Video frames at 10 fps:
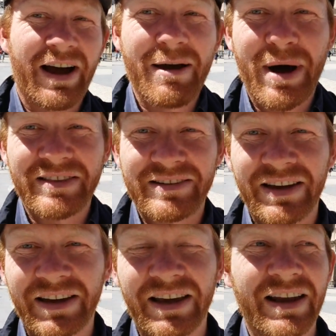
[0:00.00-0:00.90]
I bought the
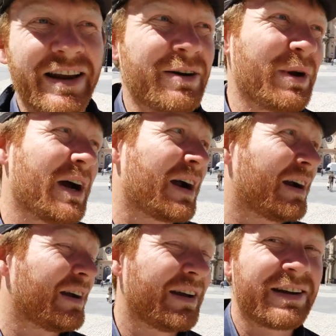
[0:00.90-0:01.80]
ticket, and here we
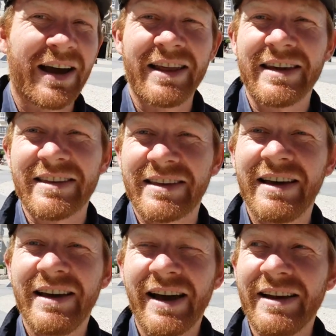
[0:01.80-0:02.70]
are in Cádiz,
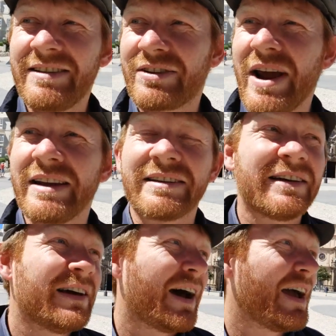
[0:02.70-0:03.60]
and it's great.
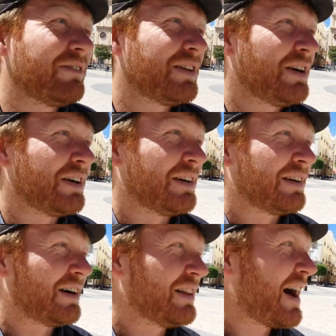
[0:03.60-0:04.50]
I have
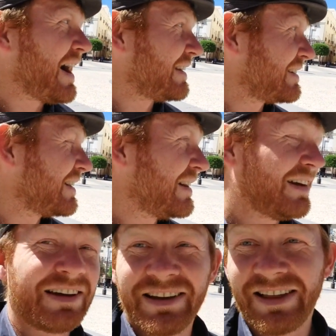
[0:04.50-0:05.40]
learned a lot
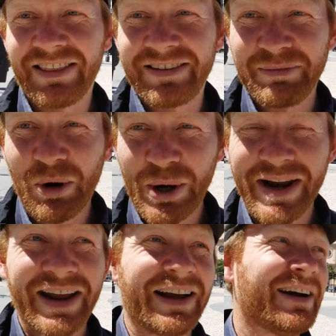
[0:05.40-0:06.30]
this
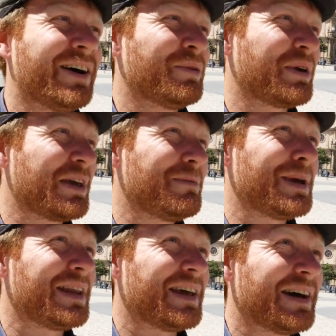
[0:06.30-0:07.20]
morning on
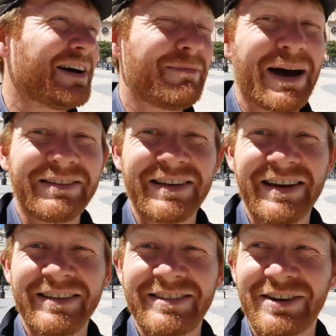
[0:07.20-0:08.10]
Wikipedia about the
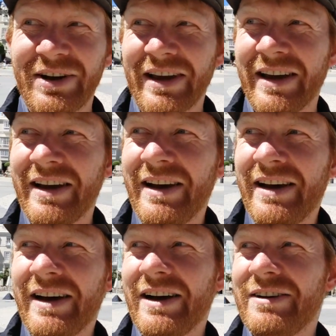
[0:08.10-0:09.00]
history
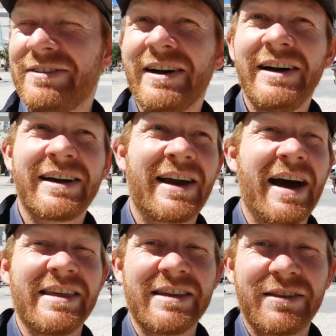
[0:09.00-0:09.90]
of
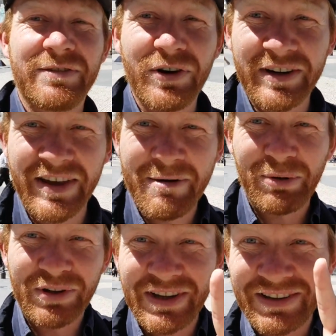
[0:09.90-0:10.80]
Cádiz. For
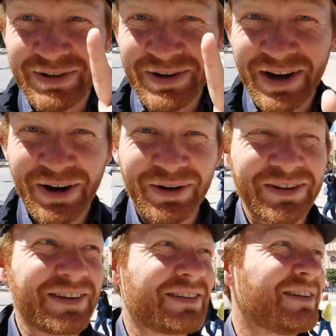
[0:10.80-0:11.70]
example, did you know
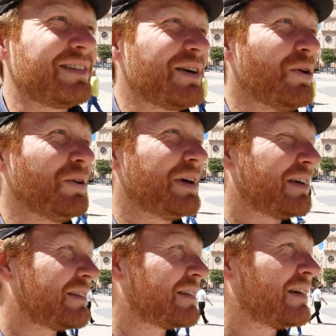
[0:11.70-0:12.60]
that this is the
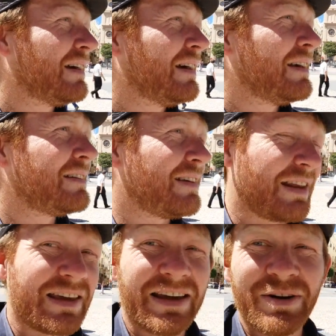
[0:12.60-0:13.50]
oldest
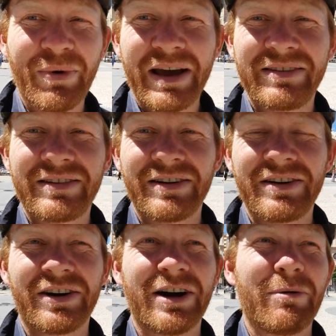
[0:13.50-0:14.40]
city in Western
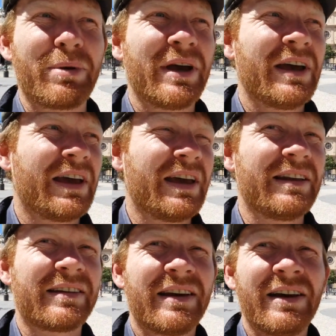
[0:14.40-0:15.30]
Europe?
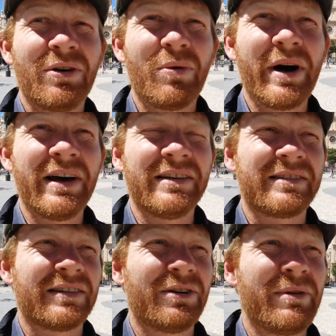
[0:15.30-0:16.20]
It
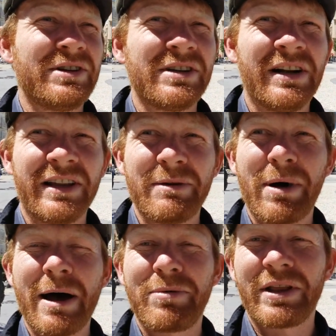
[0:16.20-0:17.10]
was originally
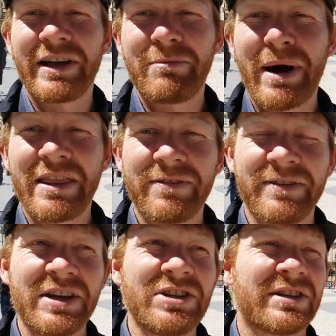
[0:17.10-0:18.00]
populated by the
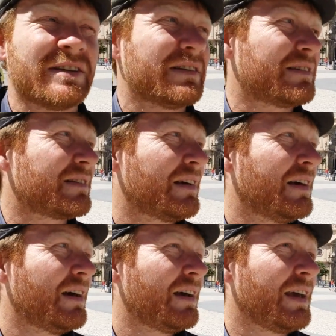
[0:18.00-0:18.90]
Phoenicians
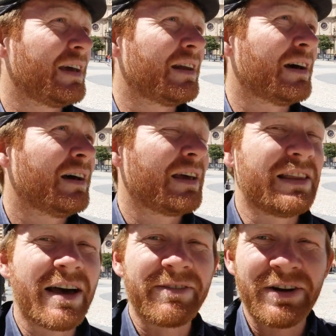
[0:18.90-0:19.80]
in
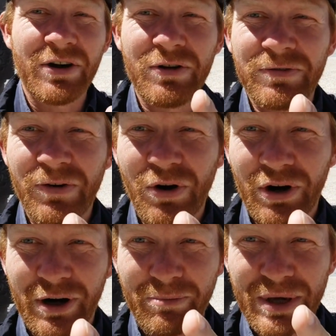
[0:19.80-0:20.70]

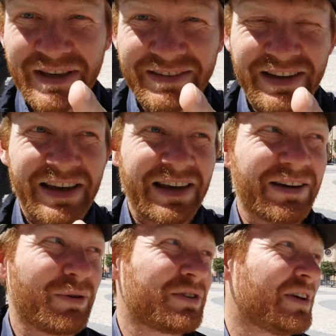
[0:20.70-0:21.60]
1104
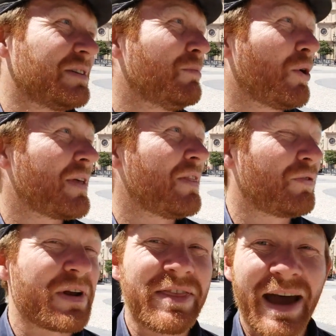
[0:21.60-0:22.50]
BC, which is more than
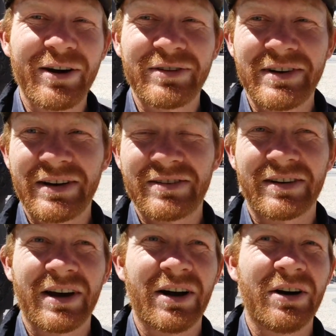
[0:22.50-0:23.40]
3,000 years
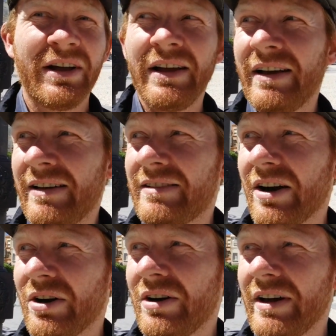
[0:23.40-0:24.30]
ago.
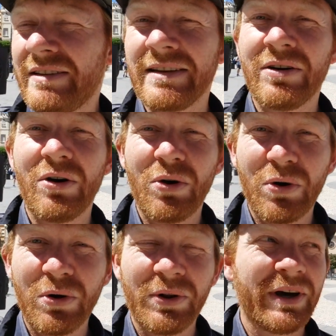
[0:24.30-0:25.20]
So it's an
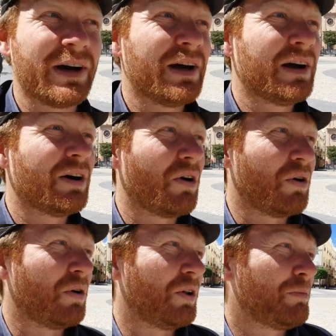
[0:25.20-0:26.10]
old
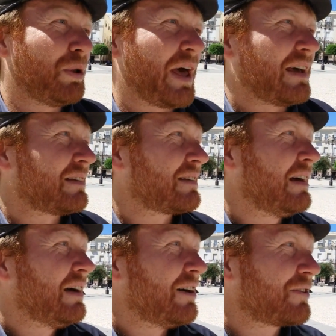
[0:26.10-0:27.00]
place.
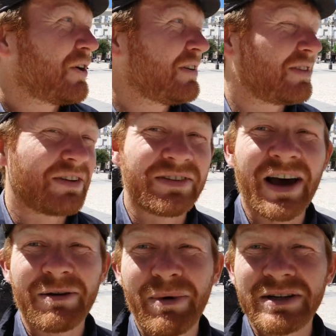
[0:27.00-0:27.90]
Of course, there's
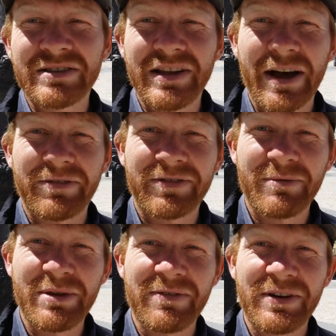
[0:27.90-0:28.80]
not much left
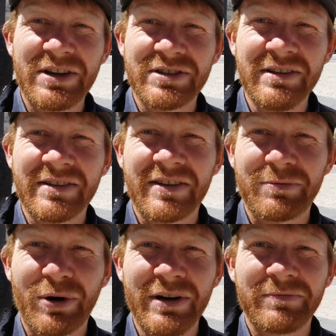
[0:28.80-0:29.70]
from the Phoenicians at
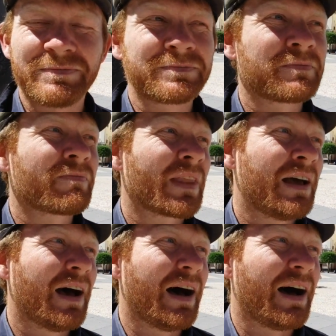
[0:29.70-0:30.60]
this point.
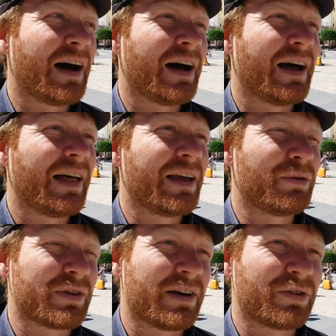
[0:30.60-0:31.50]
It
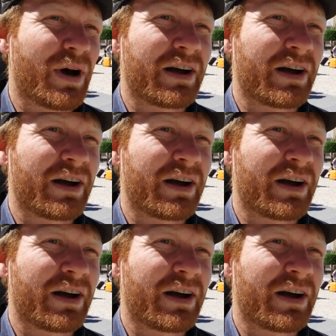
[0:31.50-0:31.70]
was also